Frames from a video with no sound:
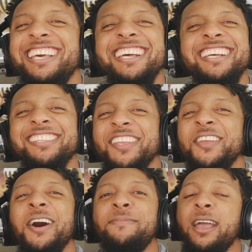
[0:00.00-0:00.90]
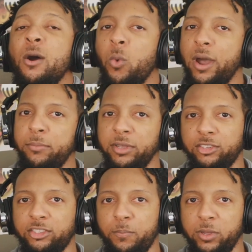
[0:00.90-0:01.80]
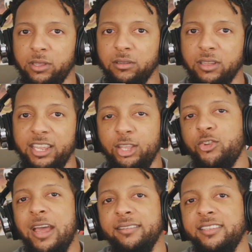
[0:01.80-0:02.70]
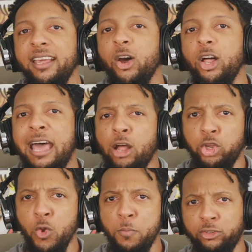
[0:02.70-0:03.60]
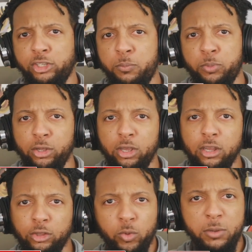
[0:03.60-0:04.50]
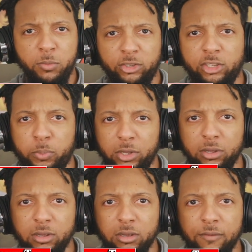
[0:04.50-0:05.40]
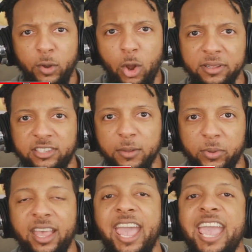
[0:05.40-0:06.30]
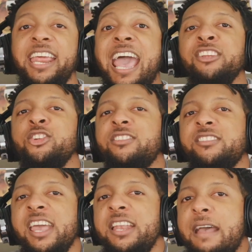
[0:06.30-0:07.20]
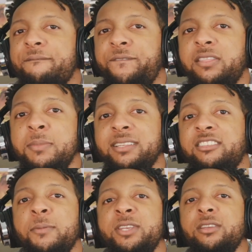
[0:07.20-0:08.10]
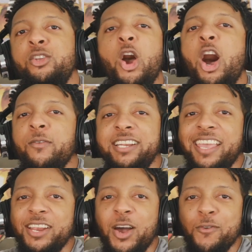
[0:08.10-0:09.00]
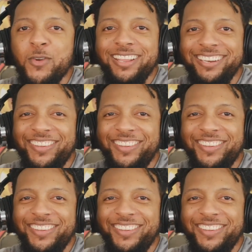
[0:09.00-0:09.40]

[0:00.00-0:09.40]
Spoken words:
So you up there, 1 Mississippi, and then you try to say it all out. 2 Mississippi, 3 Mississippi, 4 Mississippi. And as you're saying that 5th Mississippi, you're already taking off running.